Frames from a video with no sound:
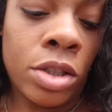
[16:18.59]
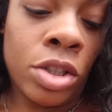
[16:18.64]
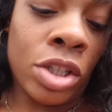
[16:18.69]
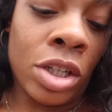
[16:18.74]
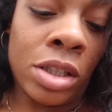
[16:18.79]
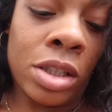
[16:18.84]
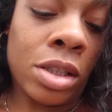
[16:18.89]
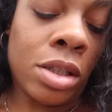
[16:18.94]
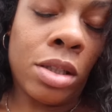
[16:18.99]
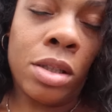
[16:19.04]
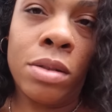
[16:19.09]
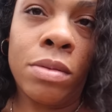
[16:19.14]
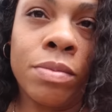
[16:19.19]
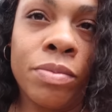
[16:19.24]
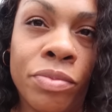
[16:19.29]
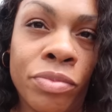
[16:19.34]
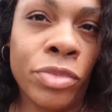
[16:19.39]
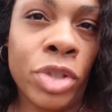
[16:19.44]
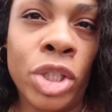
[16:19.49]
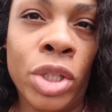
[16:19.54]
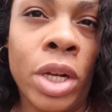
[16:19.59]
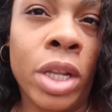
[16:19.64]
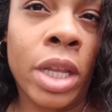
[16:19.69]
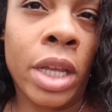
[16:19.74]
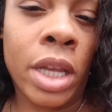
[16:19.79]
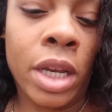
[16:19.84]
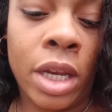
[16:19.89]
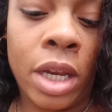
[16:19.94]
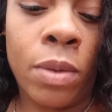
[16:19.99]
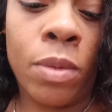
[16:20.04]
just so that they
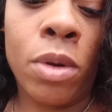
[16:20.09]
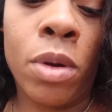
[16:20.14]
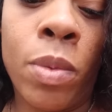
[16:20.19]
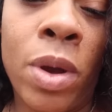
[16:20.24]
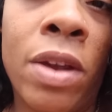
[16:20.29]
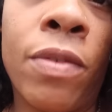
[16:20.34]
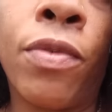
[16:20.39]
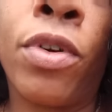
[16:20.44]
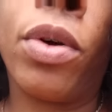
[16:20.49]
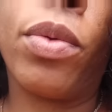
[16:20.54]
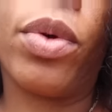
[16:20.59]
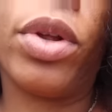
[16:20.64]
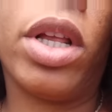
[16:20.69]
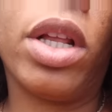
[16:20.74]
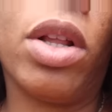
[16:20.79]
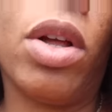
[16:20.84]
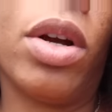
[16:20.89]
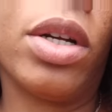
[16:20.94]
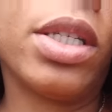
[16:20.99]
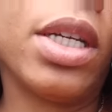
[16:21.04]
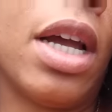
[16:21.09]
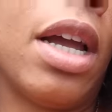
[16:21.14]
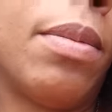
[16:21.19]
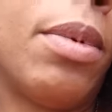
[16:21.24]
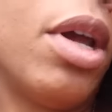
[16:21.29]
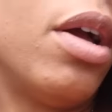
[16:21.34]
can eat. We were waiting for a really long time,